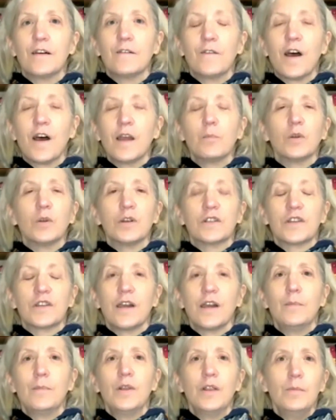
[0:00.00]
vibrant
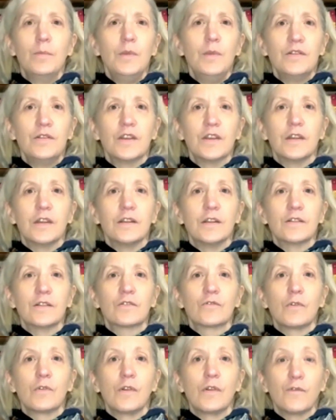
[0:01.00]
time in the music
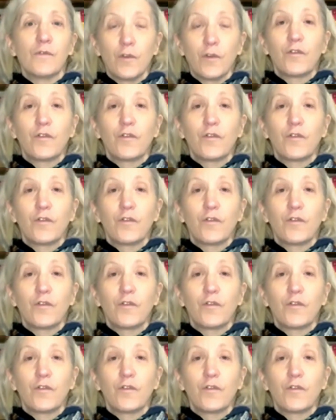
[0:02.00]
industry for